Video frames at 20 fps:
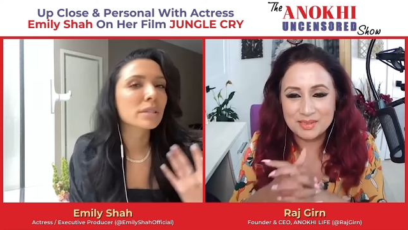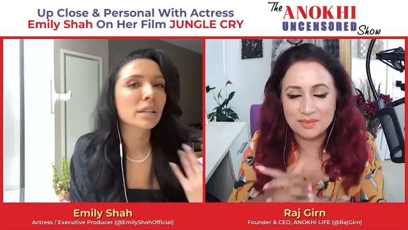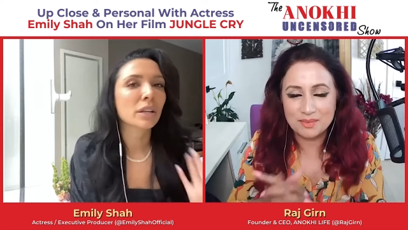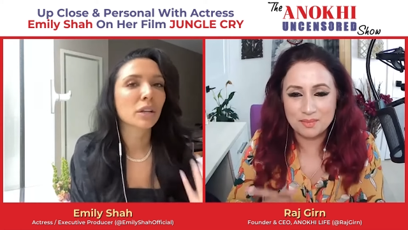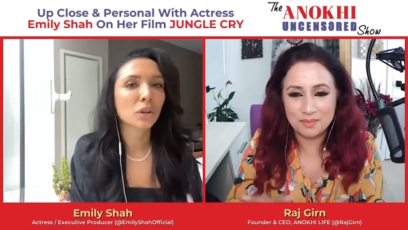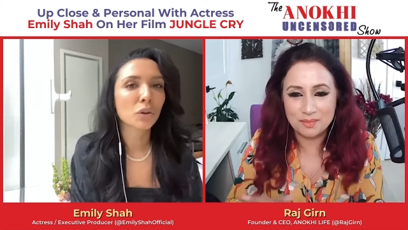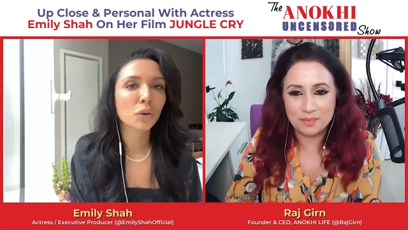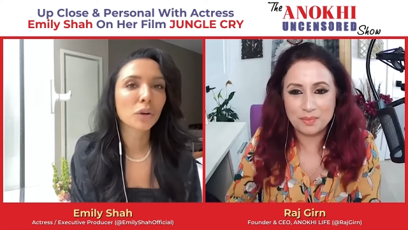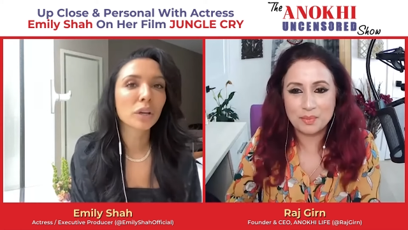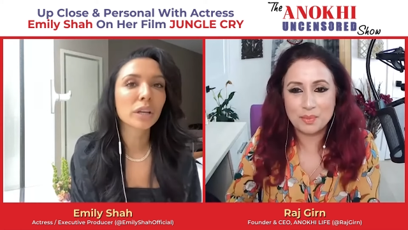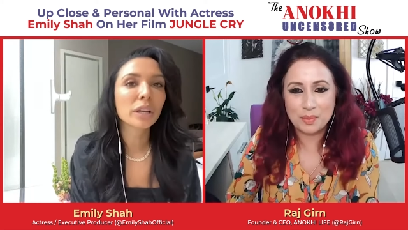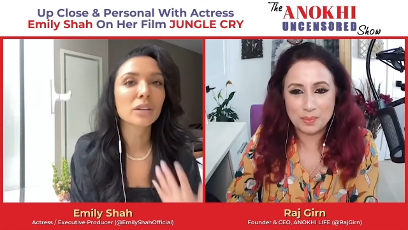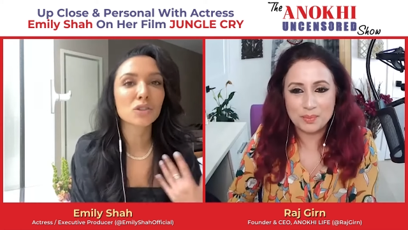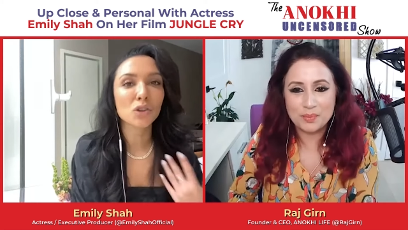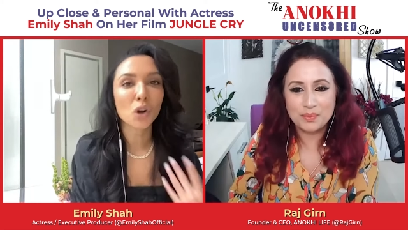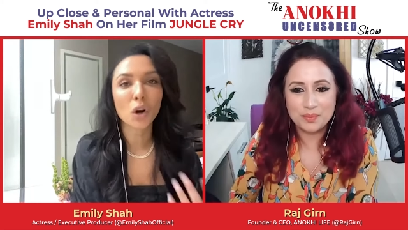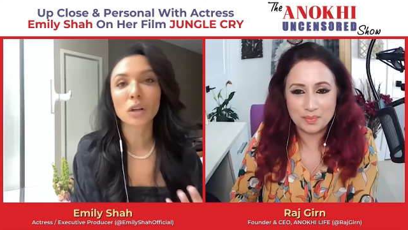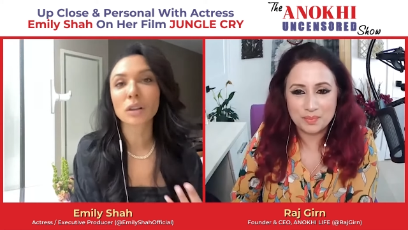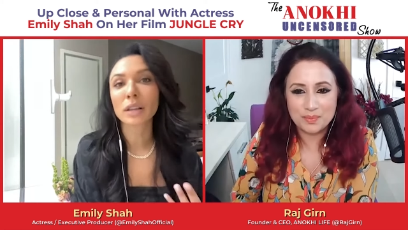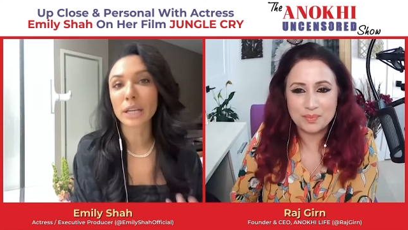Speaker 1: and ingredients
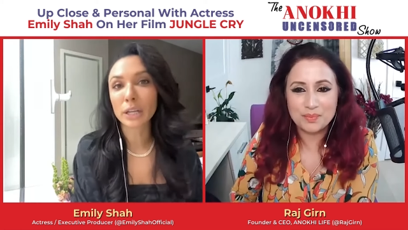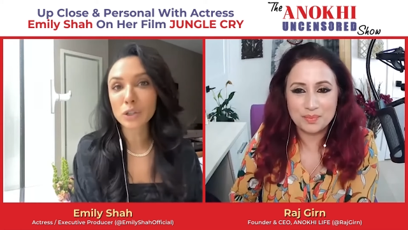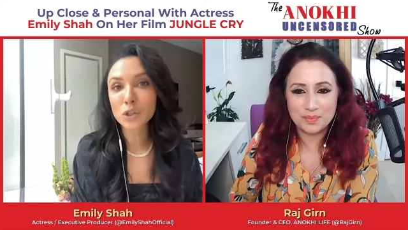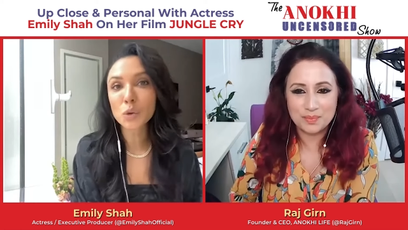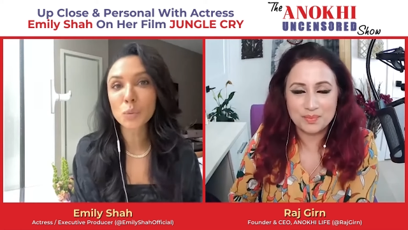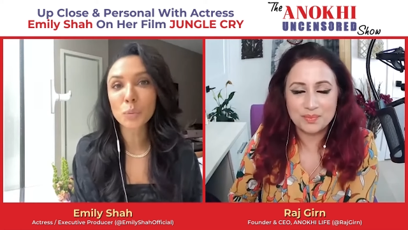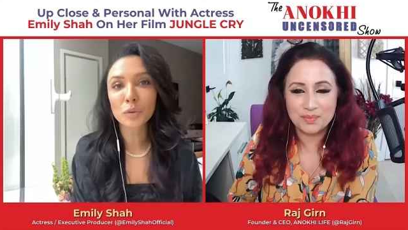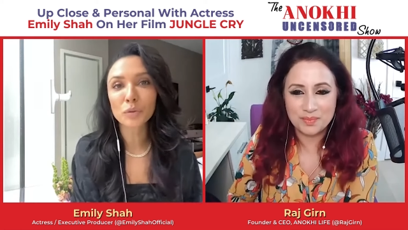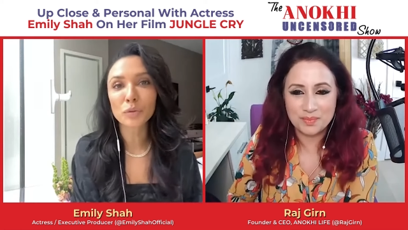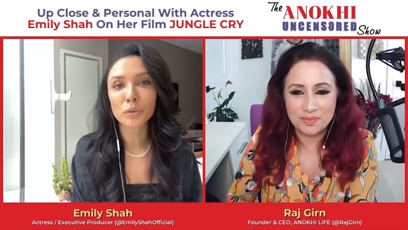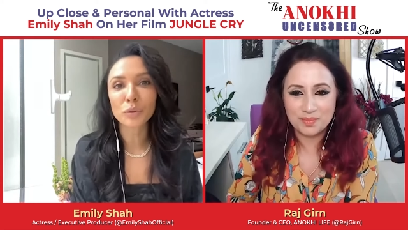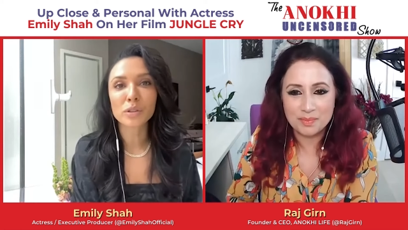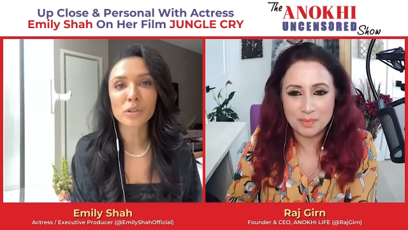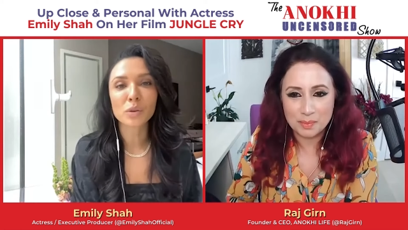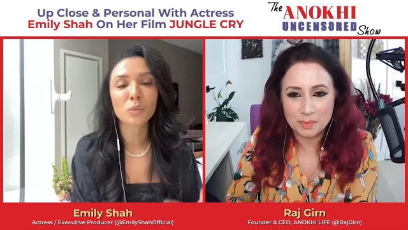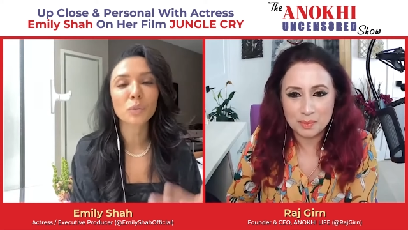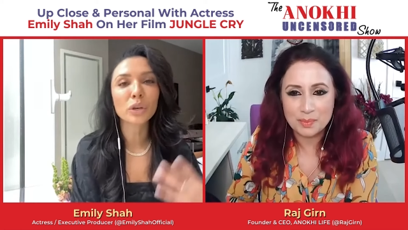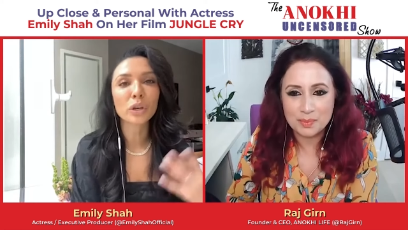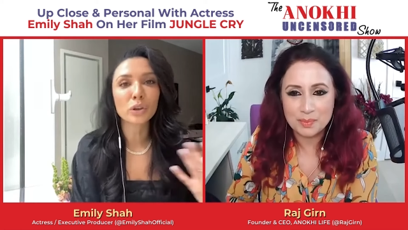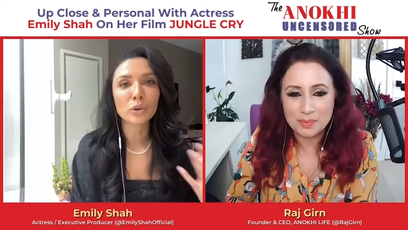are like superfoods and
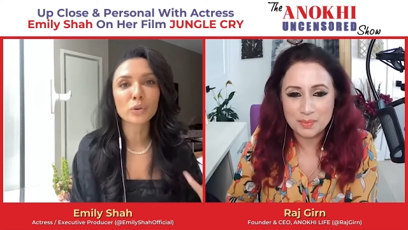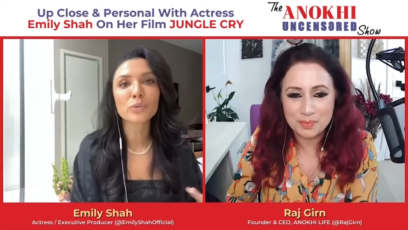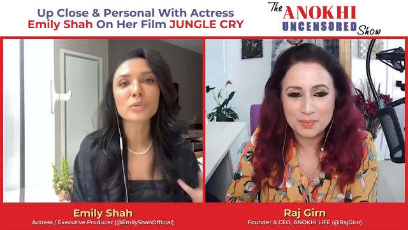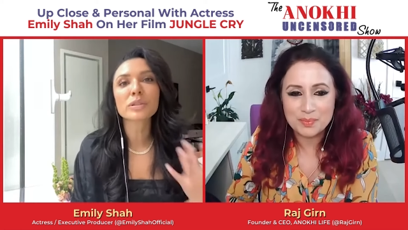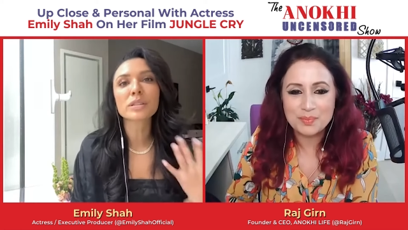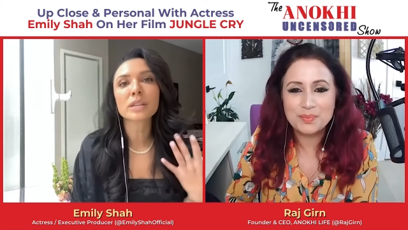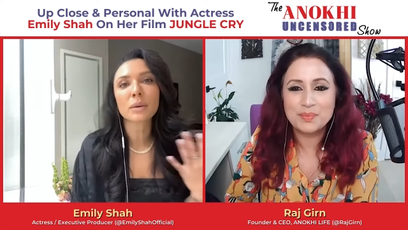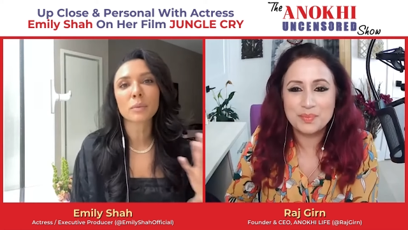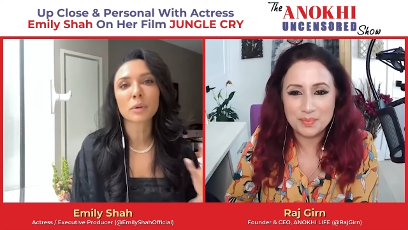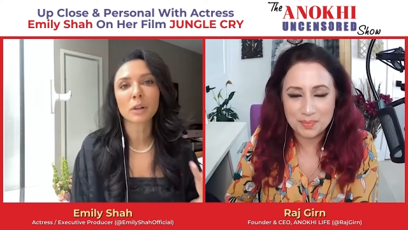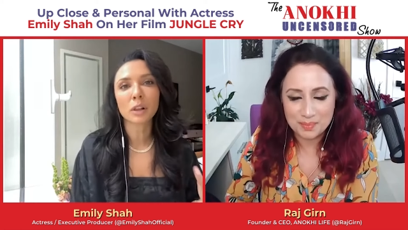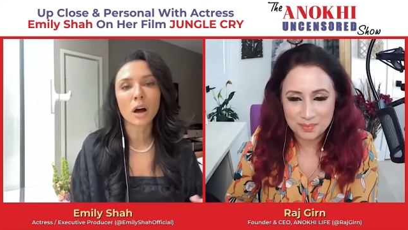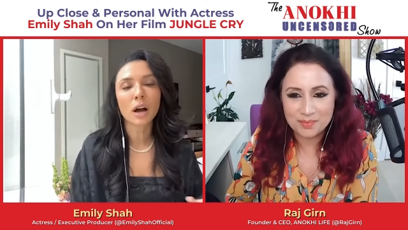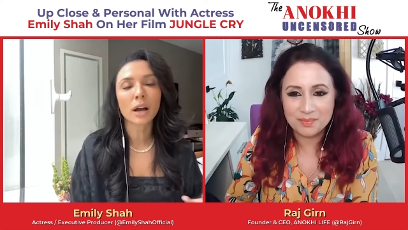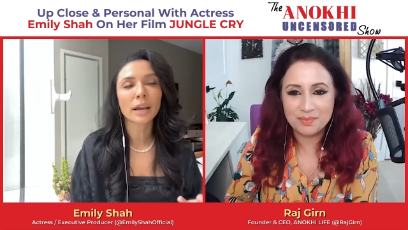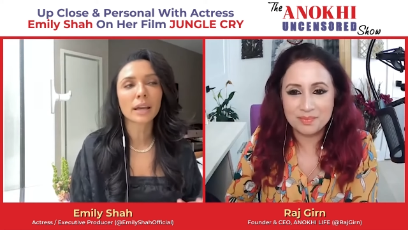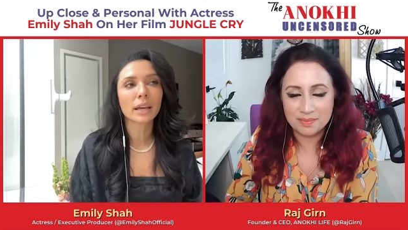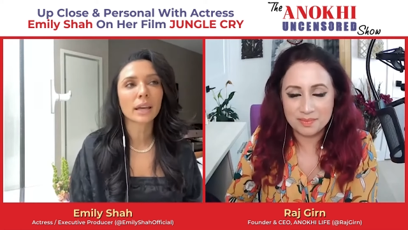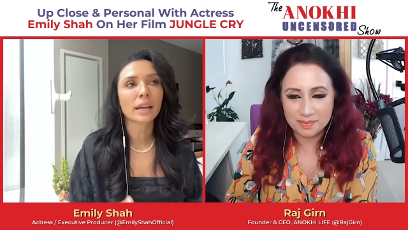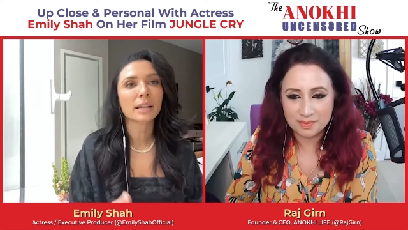we use them a lot
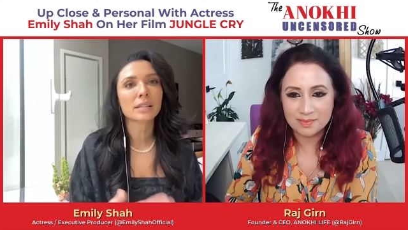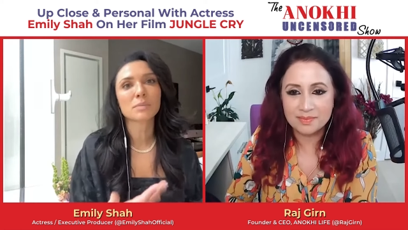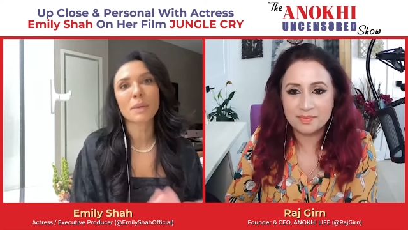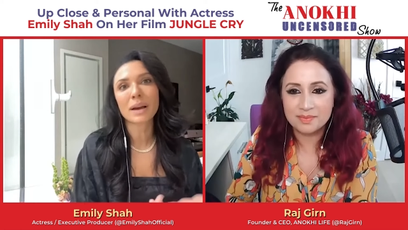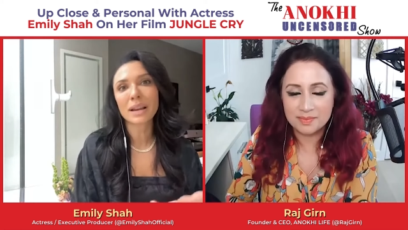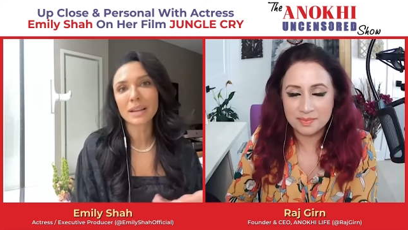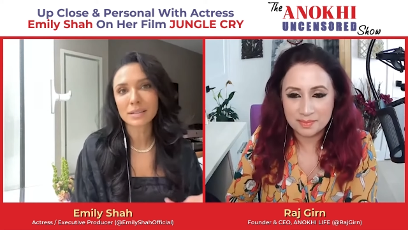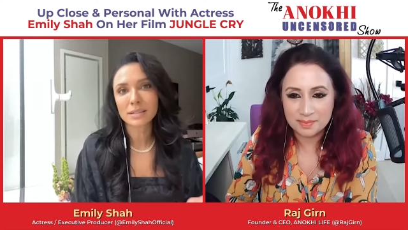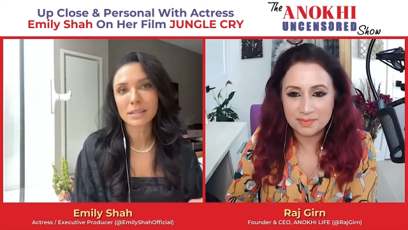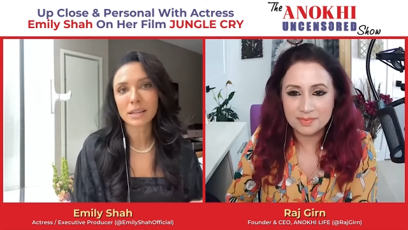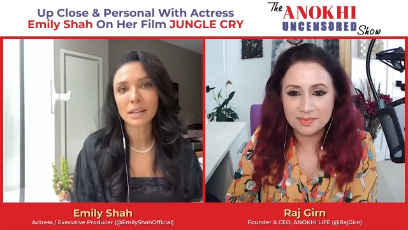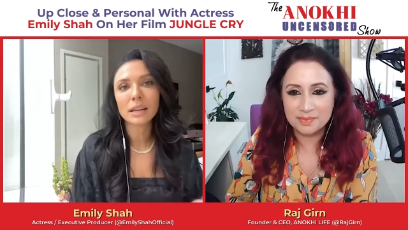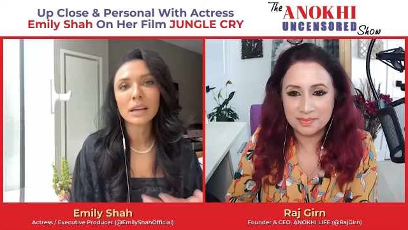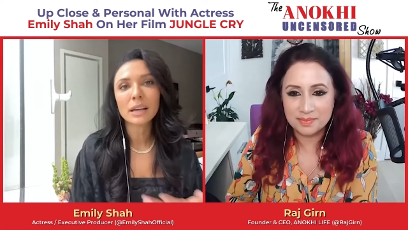as medicine